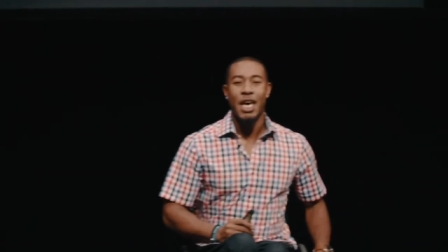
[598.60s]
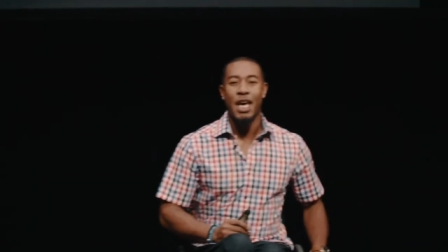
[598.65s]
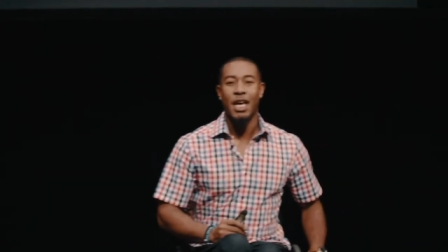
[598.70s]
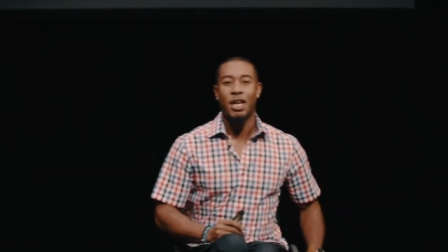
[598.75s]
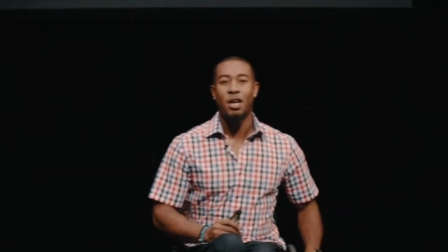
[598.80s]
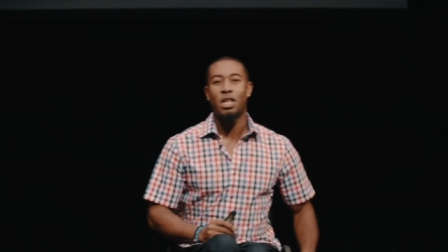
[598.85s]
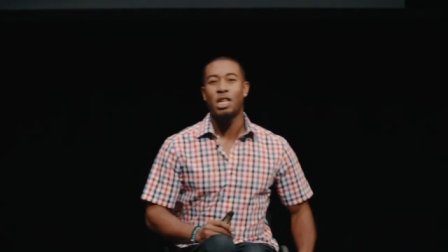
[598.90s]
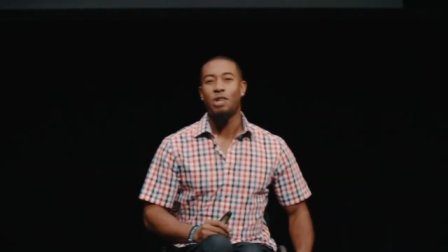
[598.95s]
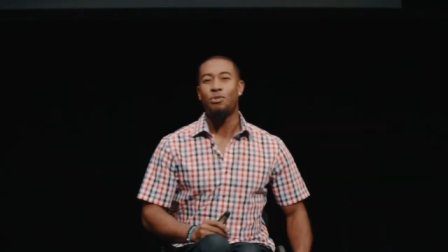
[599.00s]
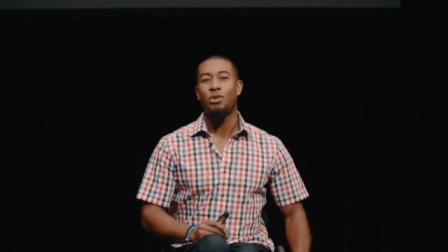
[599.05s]

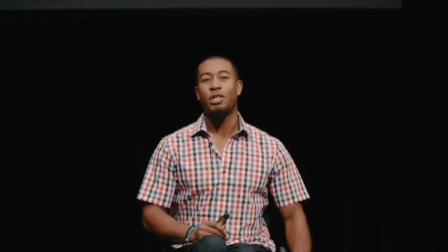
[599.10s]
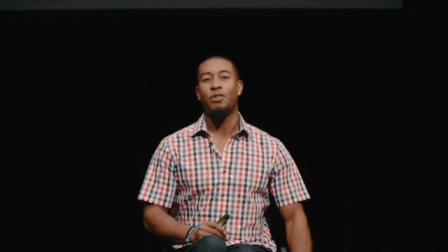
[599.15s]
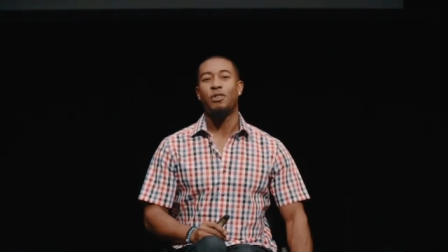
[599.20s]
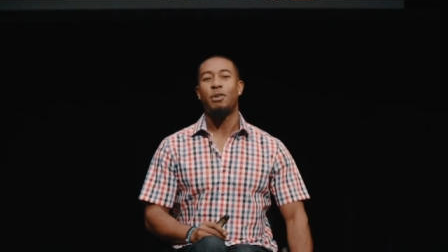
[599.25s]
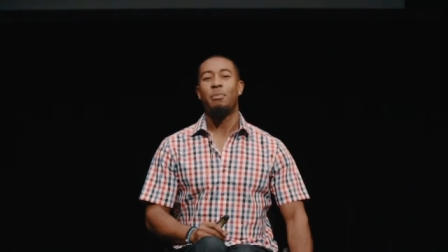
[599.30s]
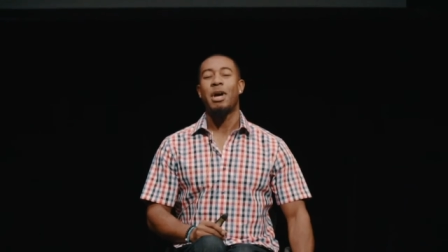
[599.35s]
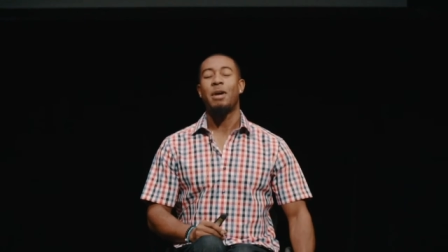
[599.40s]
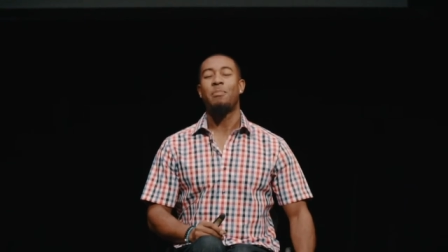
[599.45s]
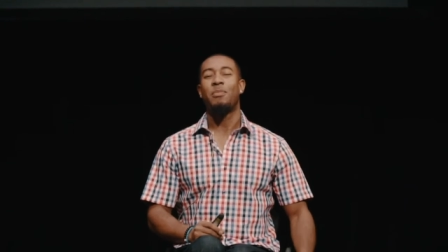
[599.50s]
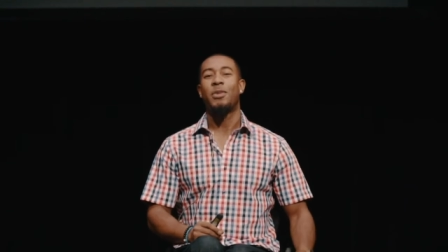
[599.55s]
and all I really
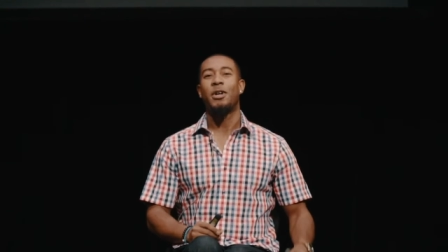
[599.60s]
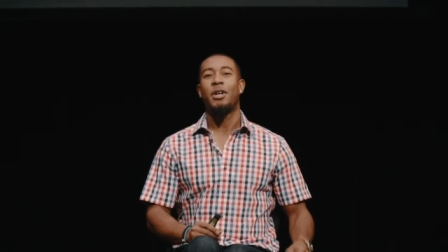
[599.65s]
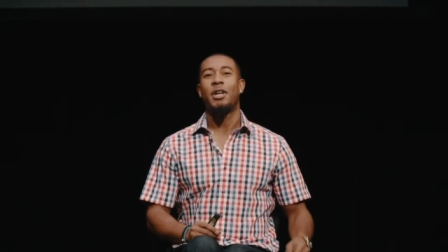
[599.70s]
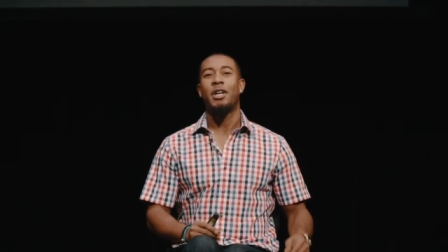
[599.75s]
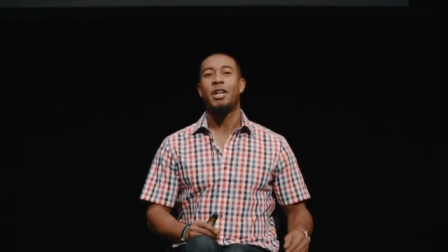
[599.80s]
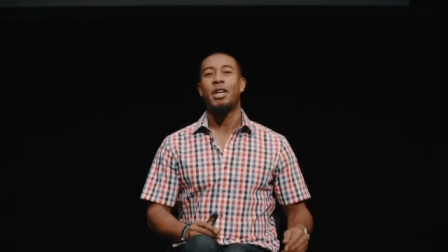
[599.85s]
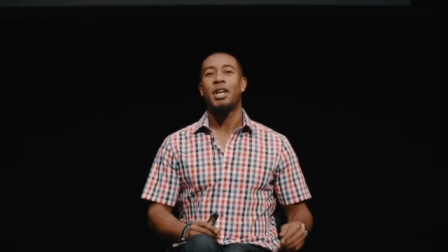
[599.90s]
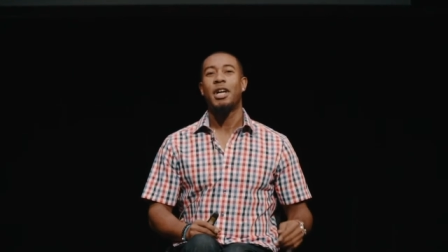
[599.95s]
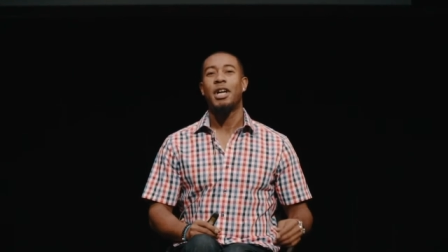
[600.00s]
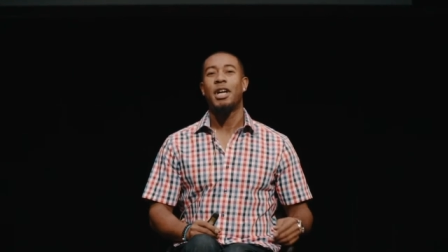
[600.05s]

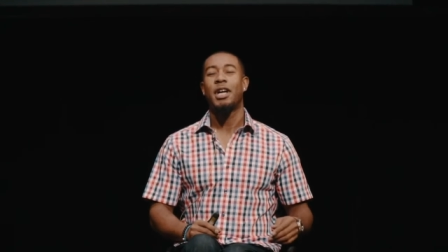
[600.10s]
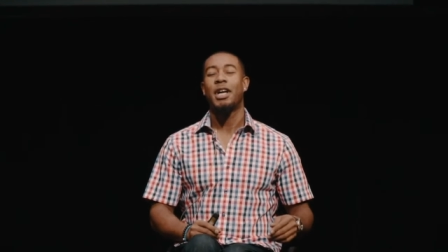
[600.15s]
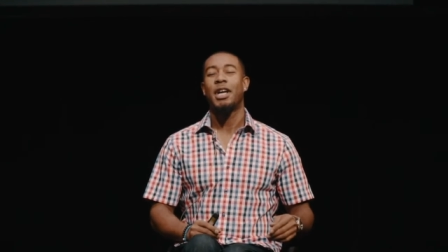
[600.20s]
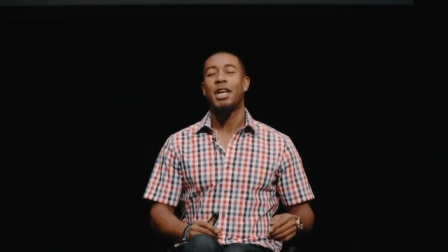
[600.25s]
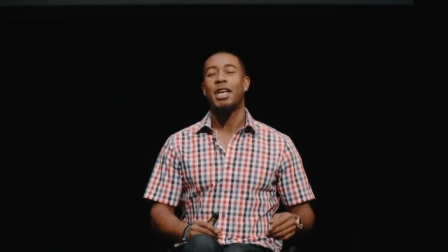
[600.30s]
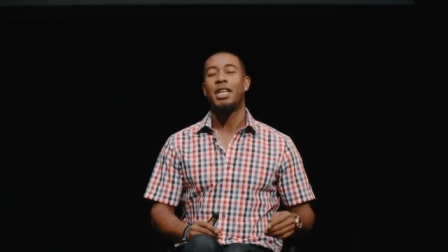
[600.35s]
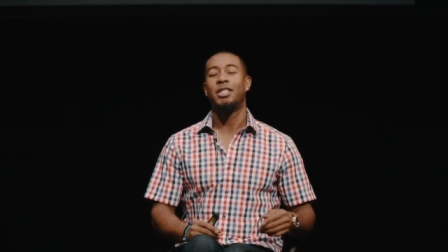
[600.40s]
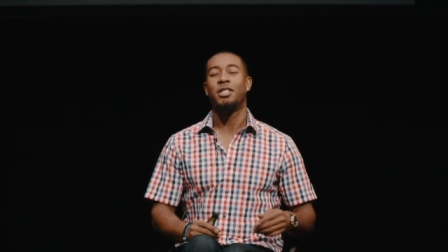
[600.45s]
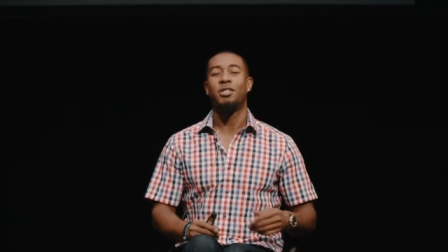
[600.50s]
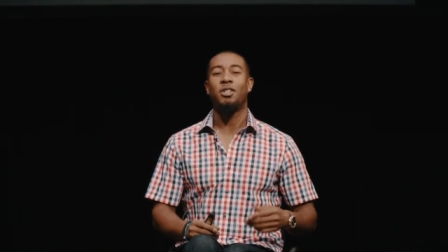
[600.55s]
remember
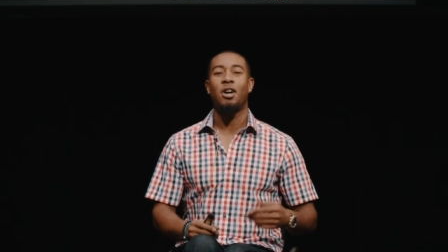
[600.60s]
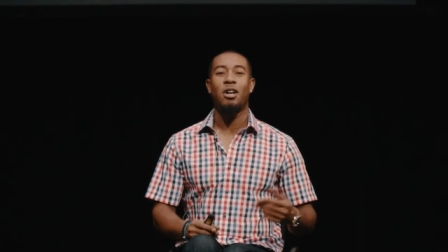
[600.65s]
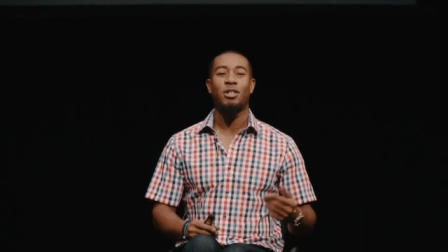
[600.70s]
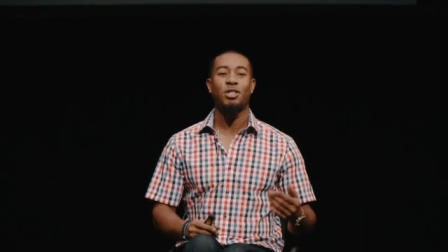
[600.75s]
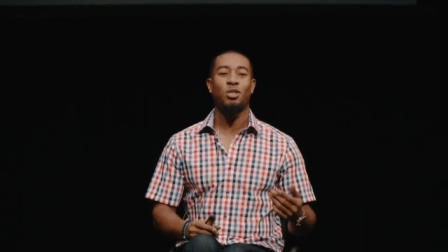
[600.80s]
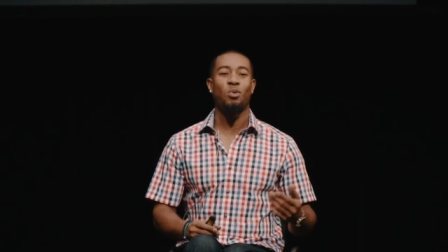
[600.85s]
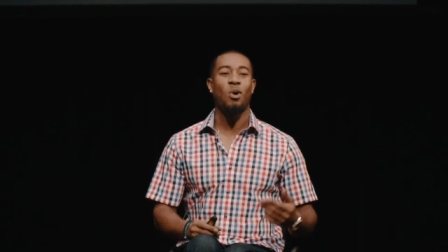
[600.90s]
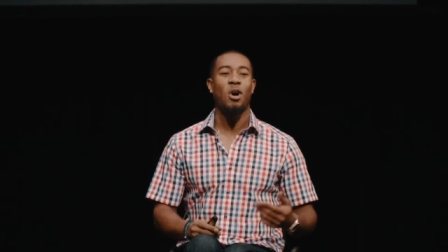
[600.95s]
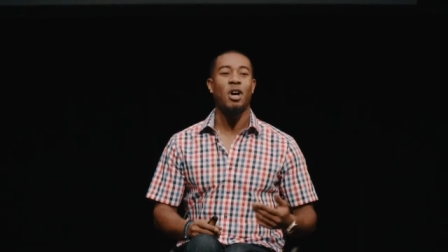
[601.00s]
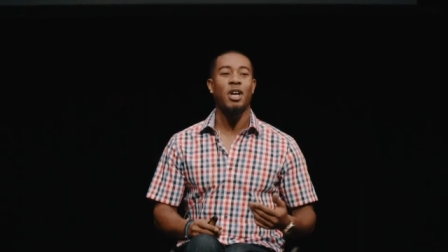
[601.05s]
is the
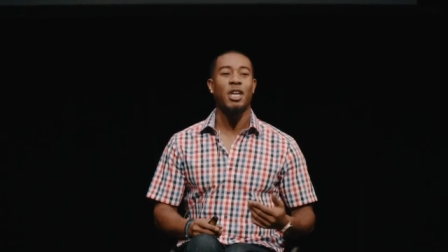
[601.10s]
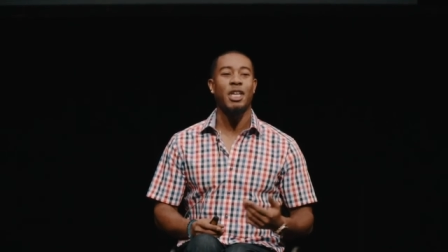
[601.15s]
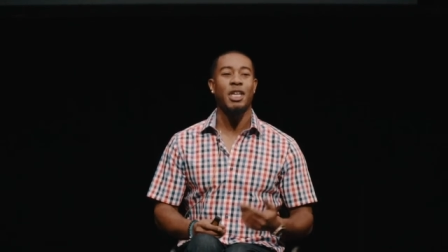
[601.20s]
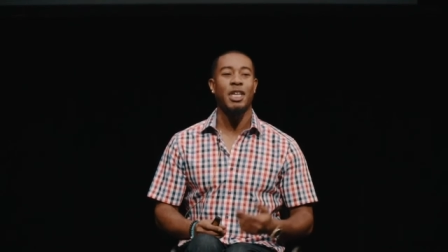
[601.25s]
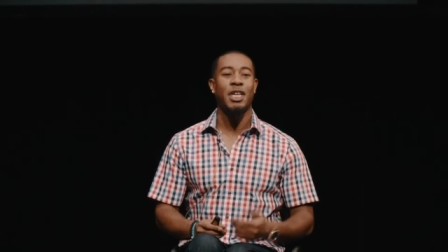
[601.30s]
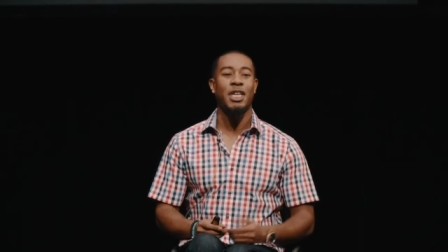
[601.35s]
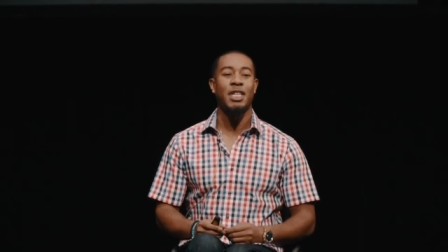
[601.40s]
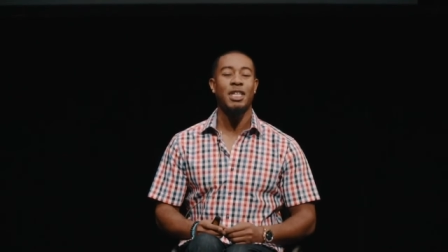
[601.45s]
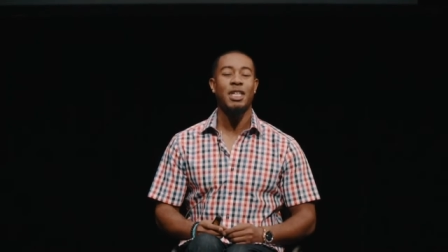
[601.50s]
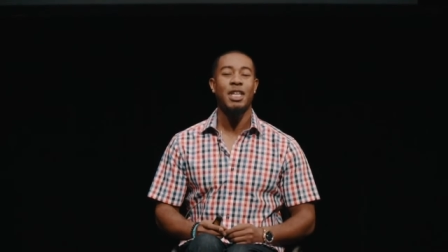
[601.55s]
doctor walking
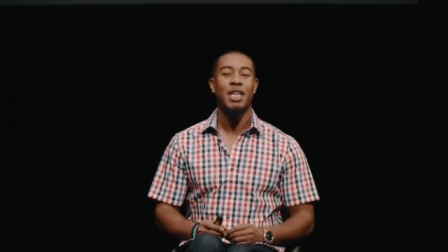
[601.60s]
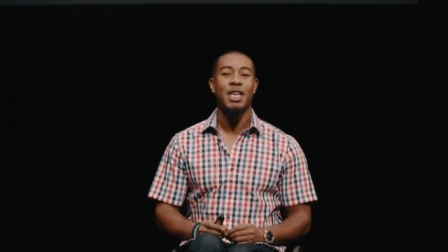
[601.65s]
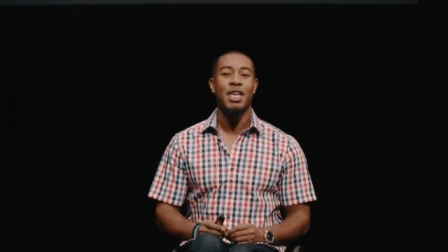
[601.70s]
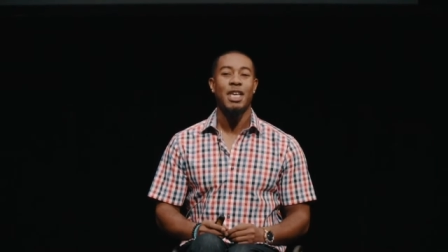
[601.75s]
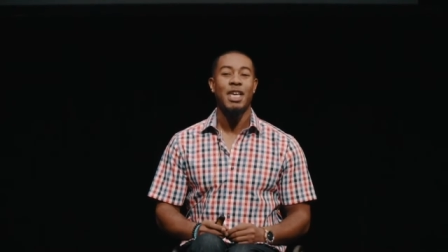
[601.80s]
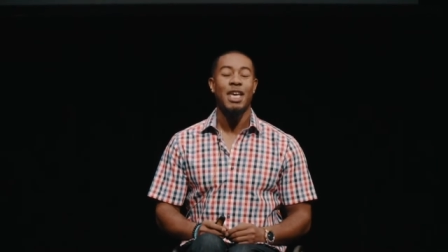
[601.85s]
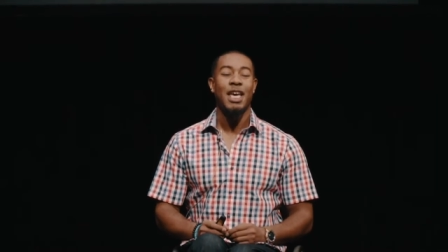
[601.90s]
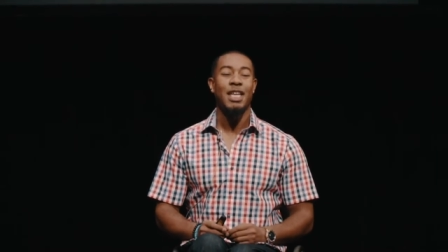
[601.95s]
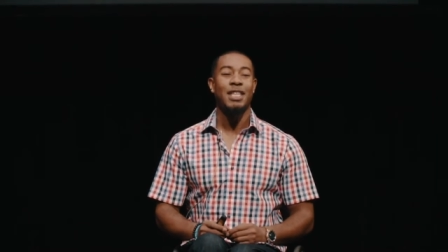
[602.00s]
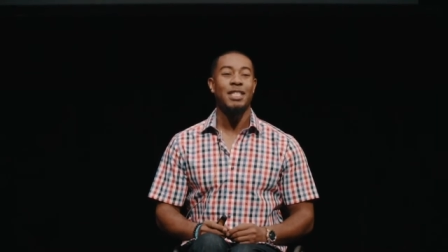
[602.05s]
in
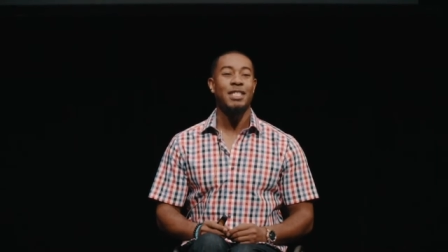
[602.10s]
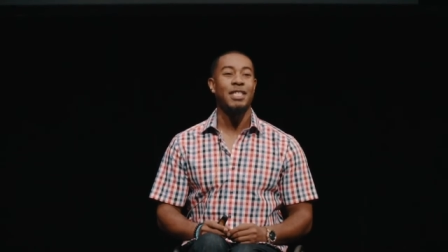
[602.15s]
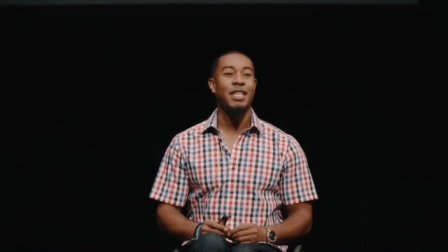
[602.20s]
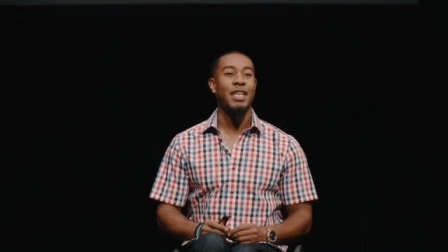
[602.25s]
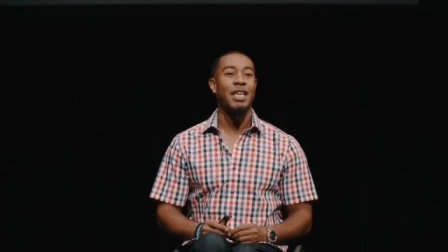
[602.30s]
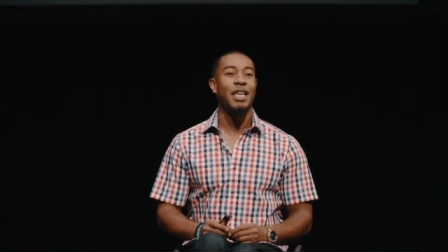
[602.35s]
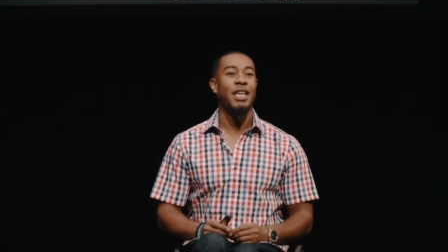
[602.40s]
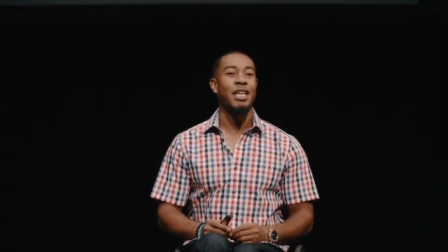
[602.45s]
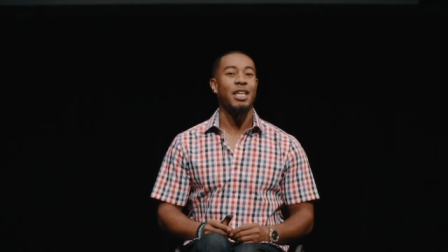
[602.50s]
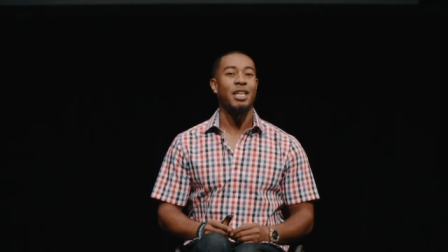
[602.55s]
and
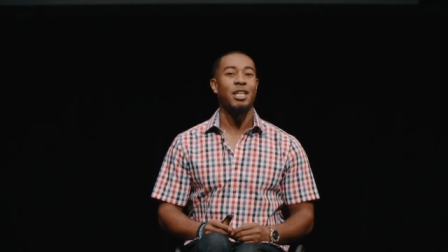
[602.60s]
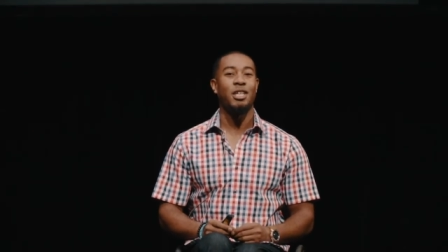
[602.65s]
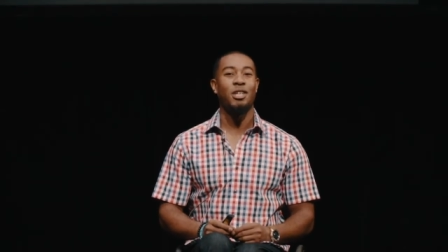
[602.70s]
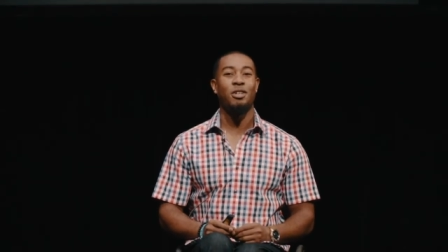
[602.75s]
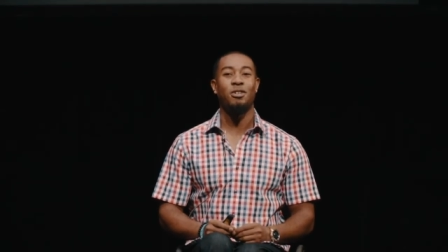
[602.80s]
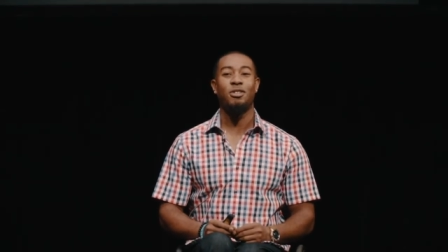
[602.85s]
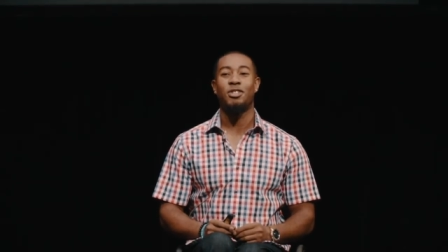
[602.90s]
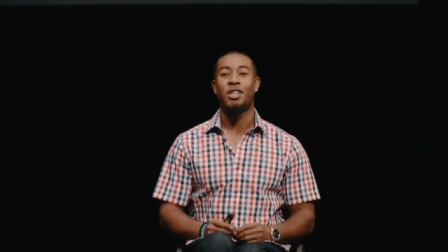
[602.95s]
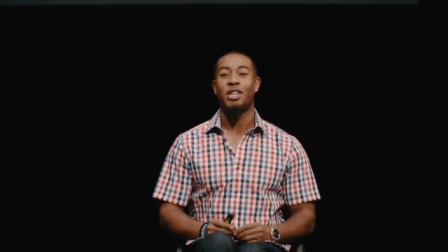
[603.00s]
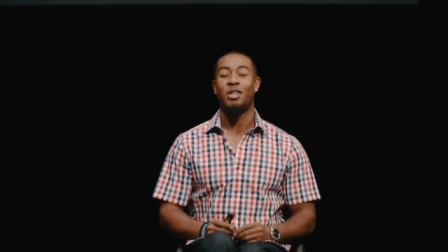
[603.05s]
saying,
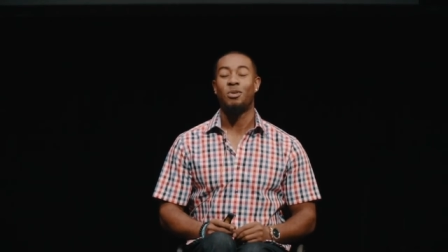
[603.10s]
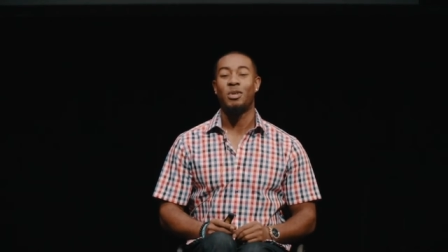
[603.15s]
"Your son